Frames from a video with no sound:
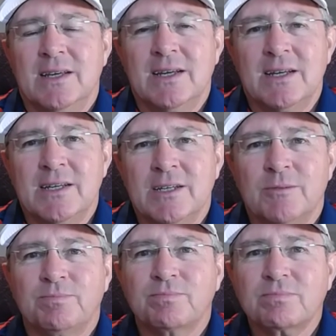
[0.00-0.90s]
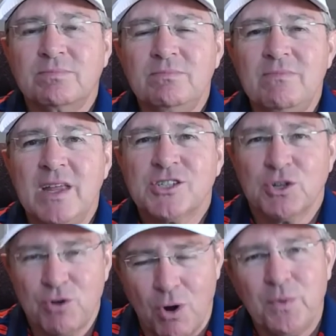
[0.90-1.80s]

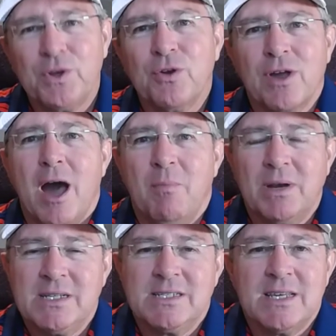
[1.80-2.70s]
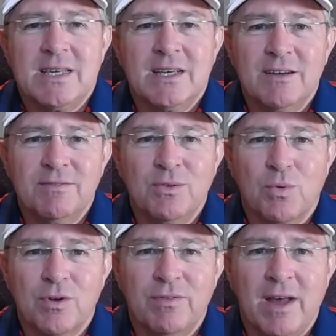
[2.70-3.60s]
So grow in your competency of the
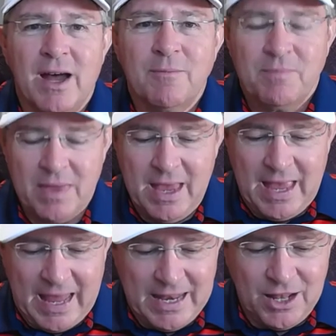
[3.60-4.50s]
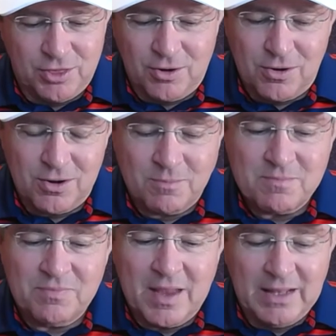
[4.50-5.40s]
word of God. And then third,
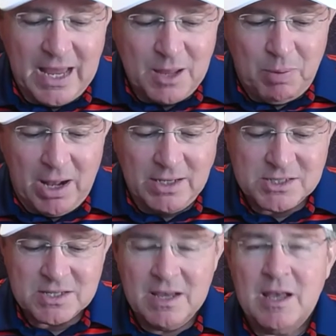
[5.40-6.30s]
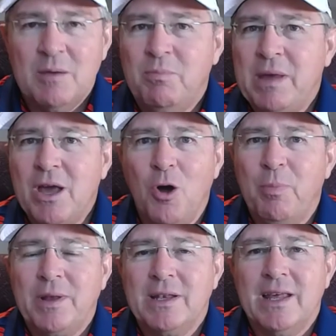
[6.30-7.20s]
like Apollos, be
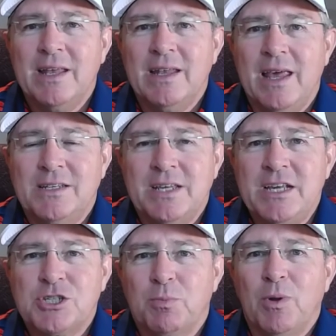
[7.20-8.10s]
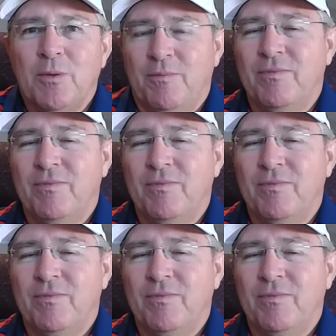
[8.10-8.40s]
open and teachable.